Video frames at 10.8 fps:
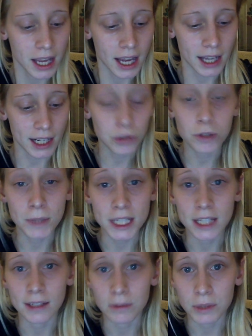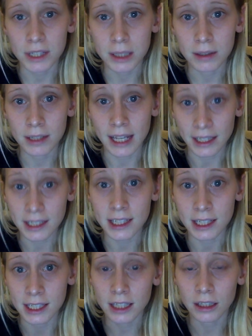And I told him, I said, if we get this
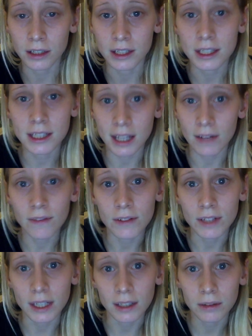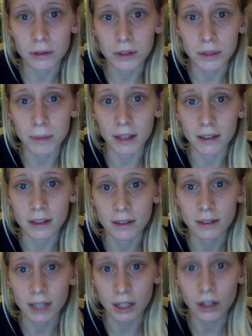concealer, it's ten fifty. We'll spend
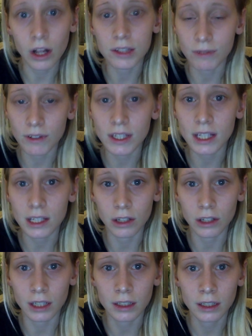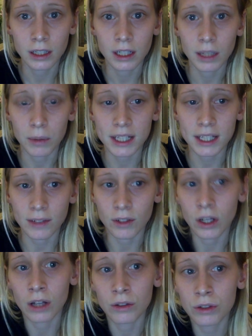ten dollars fifty cents on it, and we'll get seven
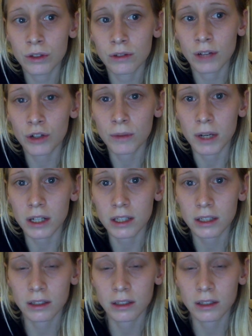dollars extra bucks.